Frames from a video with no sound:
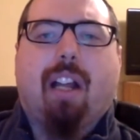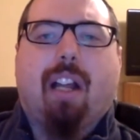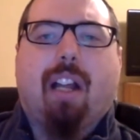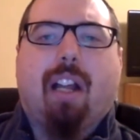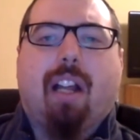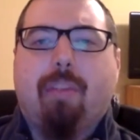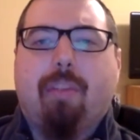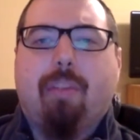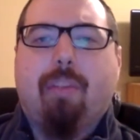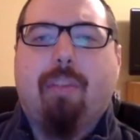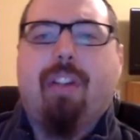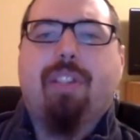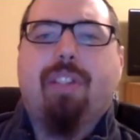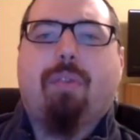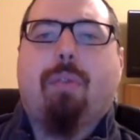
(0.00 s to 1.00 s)

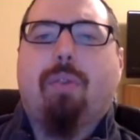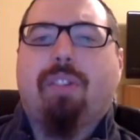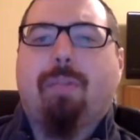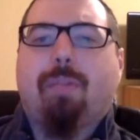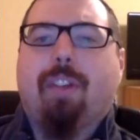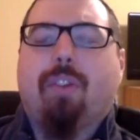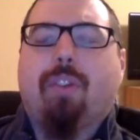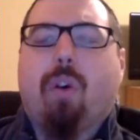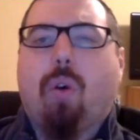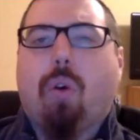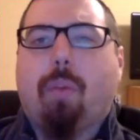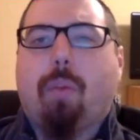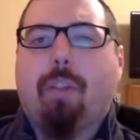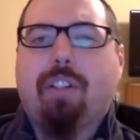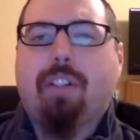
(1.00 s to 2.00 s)
commentaries, so I won't spend a
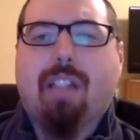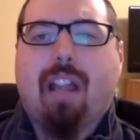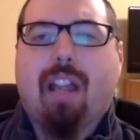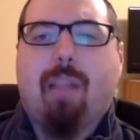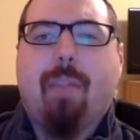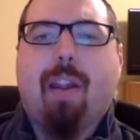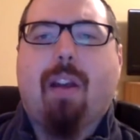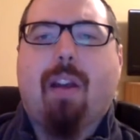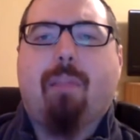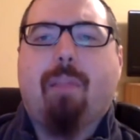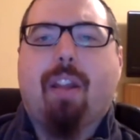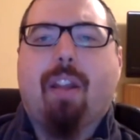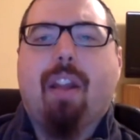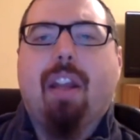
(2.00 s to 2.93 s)
whole bunch of time there, but